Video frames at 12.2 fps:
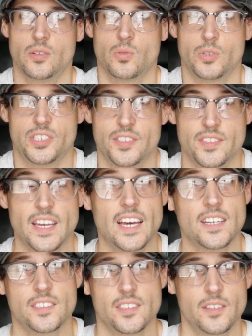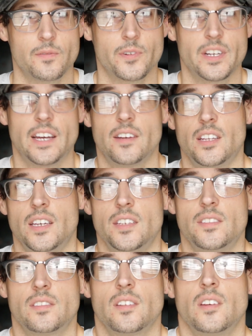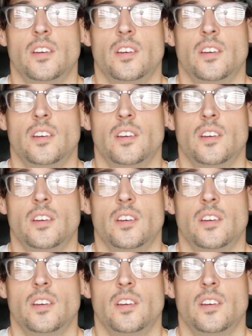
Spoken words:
which is excellent for nowadays.